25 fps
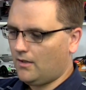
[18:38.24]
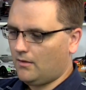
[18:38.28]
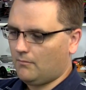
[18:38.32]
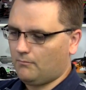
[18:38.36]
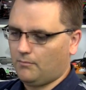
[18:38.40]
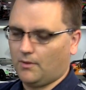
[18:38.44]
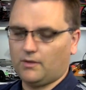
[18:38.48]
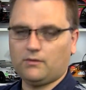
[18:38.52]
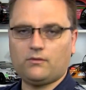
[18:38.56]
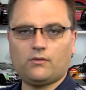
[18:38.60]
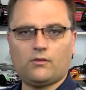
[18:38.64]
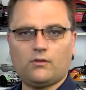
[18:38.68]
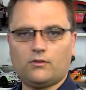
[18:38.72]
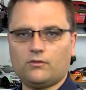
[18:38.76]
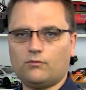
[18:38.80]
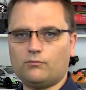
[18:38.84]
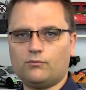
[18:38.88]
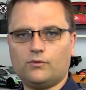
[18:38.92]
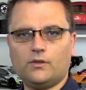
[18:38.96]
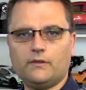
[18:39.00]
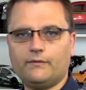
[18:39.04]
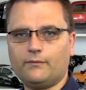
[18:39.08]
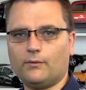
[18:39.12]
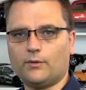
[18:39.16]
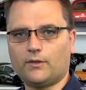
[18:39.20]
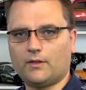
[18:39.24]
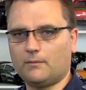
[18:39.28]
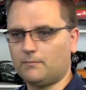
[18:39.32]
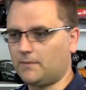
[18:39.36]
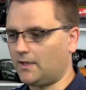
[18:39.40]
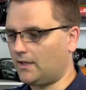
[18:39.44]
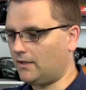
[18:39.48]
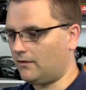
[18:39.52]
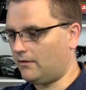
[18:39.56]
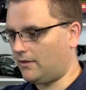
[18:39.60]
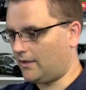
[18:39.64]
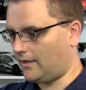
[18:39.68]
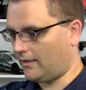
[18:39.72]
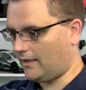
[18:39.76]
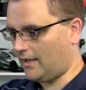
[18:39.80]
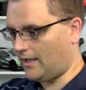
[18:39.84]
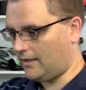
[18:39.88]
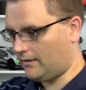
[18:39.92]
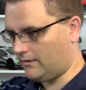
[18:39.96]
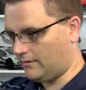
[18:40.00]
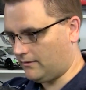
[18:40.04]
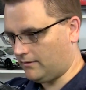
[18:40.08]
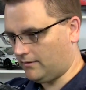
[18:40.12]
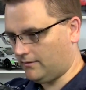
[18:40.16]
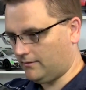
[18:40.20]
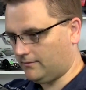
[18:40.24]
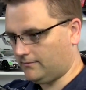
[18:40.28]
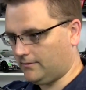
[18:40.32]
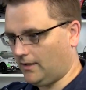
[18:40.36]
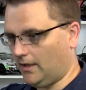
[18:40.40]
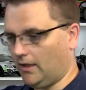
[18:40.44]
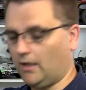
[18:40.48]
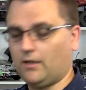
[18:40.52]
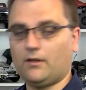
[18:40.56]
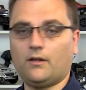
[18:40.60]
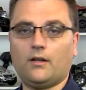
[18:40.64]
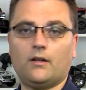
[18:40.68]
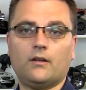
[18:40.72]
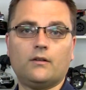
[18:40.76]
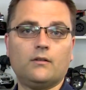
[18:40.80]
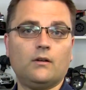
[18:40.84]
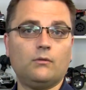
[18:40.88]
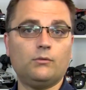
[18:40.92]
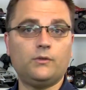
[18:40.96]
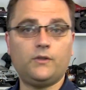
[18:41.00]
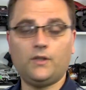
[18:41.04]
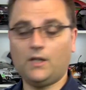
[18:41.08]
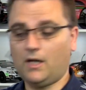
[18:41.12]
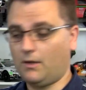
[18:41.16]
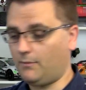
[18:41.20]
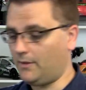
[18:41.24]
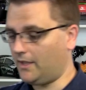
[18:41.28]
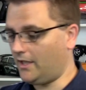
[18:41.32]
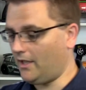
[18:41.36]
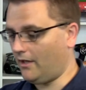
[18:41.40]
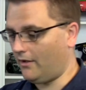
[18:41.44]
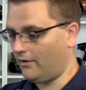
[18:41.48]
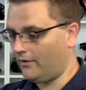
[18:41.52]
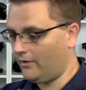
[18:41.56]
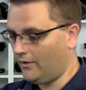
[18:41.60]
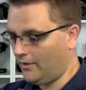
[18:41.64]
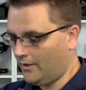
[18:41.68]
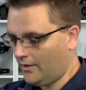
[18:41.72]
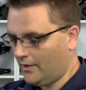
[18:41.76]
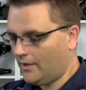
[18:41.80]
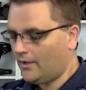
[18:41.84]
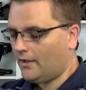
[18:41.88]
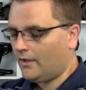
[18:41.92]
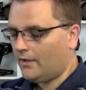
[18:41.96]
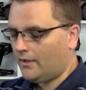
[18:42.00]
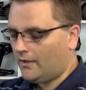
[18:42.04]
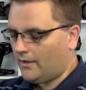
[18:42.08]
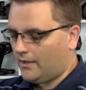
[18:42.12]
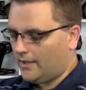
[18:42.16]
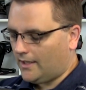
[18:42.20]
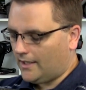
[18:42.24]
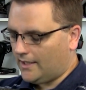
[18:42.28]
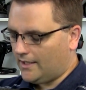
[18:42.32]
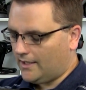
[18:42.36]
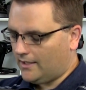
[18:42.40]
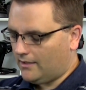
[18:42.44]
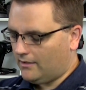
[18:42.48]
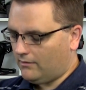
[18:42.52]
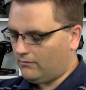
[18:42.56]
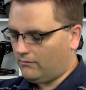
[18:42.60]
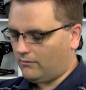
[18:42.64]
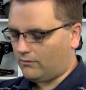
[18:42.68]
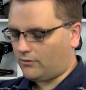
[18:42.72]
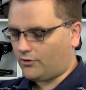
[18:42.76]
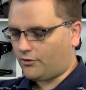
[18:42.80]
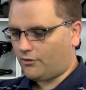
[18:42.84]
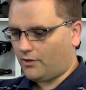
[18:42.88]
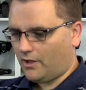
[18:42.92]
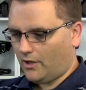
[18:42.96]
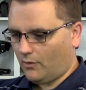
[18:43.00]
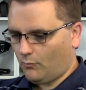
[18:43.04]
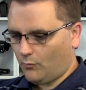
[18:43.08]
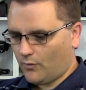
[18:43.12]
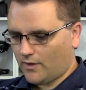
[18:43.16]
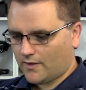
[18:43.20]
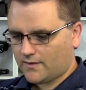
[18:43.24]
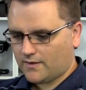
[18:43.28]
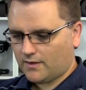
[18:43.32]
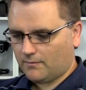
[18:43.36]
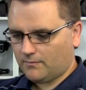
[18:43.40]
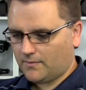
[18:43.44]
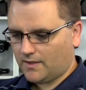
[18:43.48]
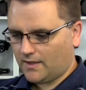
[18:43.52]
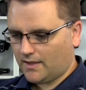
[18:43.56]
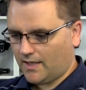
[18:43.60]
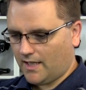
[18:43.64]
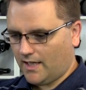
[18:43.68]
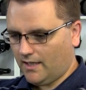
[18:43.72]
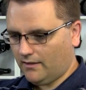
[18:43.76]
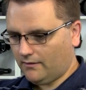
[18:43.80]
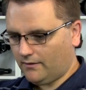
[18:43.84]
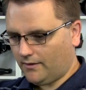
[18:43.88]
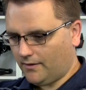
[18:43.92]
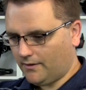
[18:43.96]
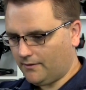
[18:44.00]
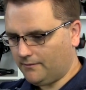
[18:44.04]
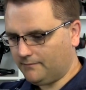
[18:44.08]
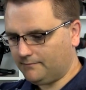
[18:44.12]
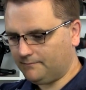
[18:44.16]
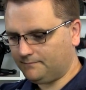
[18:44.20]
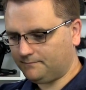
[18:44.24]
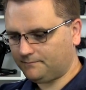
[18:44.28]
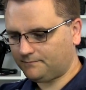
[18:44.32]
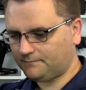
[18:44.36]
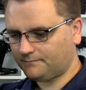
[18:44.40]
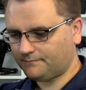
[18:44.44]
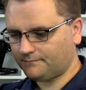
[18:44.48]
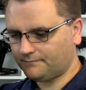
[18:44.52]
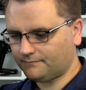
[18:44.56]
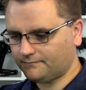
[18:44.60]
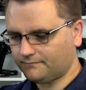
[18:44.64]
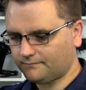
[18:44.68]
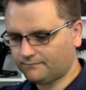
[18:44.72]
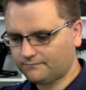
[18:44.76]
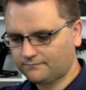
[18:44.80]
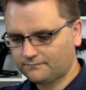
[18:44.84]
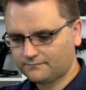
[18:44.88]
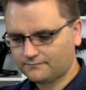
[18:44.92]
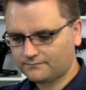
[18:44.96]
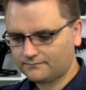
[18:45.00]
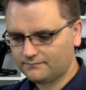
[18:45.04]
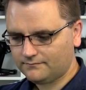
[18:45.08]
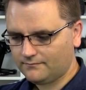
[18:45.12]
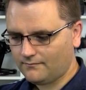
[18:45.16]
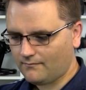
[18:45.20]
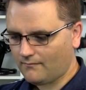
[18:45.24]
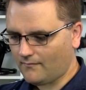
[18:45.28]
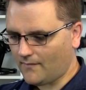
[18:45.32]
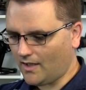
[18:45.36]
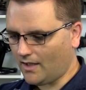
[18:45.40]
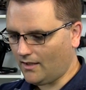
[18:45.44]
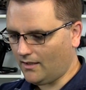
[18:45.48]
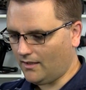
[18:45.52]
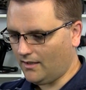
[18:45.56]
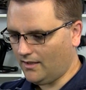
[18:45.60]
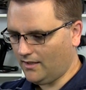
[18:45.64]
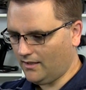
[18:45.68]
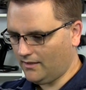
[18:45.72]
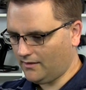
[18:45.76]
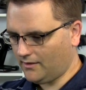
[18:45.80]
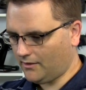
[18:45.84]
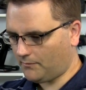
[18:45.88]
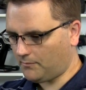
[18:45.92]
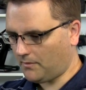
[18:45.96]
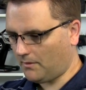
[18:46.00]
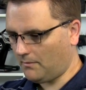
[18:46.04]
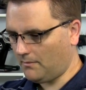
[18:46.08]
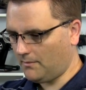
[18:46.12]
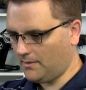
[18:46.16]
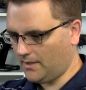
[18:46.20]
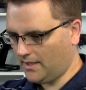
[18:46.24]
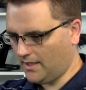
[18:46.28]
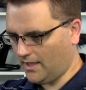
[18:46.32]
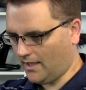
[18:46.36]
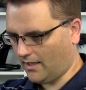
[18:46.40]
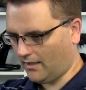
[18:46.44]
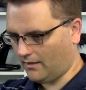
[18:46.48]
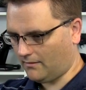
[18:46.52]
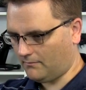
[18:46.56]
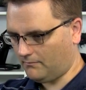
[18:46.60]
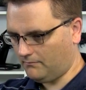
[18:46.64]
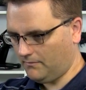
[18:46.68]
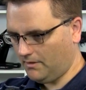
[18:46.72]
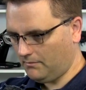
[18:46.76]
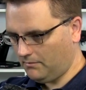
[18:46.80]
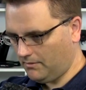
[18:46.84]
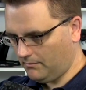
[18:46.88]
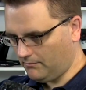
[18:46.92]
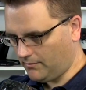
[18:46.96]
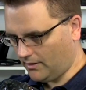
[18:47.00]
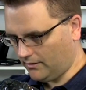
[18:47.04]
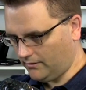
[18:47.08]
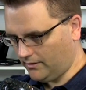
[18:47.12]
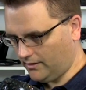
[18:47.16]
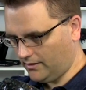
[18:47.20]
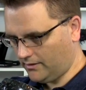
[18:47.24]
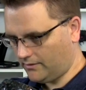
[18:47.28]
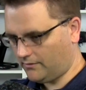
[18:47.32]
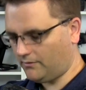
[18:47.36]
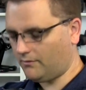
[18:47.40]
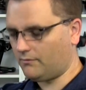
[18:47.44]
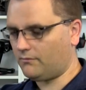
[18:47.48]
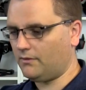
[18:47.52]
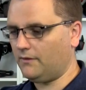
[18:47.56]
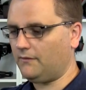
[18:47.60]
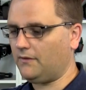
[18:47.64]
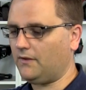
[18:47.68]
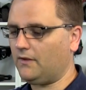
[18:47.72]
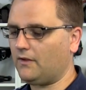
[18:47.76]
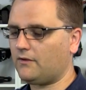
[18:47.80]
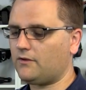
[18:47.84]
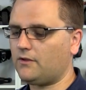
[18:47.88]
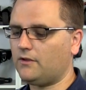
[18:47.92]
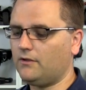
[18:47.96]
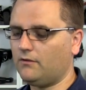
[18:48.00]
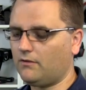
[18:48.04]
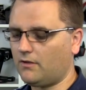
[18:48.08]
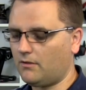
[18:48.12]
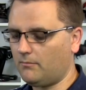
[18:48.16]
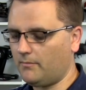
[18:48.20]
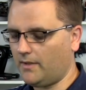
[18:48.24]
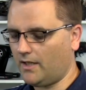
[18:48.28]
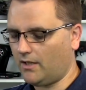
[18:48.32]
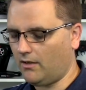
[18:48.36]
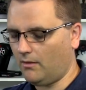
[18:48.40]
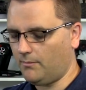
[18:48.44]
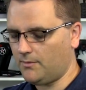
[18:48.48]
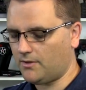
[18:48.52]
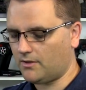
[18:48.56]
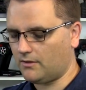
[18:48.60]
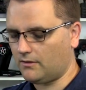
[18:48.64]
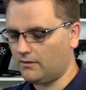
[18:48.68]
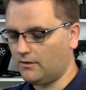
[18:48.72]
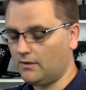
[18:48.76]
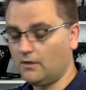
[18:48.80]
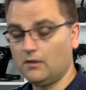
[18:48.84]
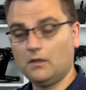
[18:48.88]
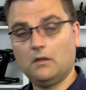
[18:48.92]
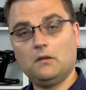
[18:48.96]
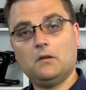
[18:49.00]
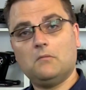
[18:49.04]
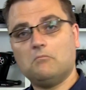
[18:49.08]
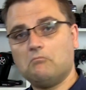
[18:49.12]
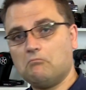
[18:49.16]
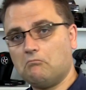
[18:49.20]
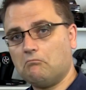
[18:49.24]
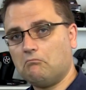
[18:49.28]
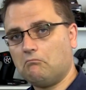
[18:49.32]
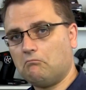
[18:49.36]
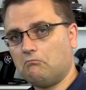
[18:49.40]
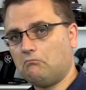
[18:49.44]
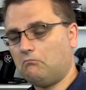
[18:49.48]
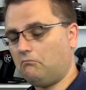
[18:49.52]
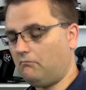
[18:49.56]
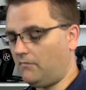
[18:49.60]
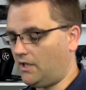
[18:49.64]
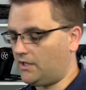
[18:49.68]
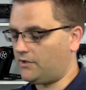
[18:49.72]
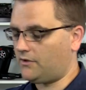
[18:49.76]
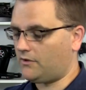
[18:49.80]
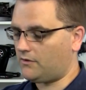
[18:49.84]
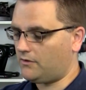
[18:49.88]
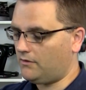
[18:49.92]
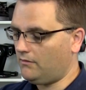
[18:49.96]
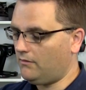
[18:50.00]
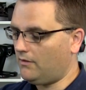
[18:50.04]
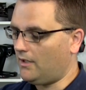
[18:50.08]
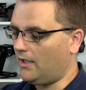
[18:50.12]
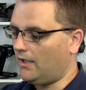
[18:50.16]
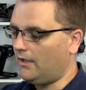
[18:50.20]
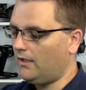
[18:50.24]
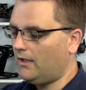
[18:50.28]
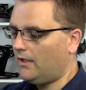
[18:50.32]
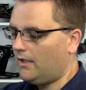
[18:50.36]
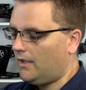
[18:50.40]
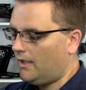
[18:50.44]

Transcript: bolt it on the roof or something like that. I don't know, we'll see how we go. I'll try and work something out. There's probably, yeah, maybe bolting it to the roof is actually not a bad option. Might just do that.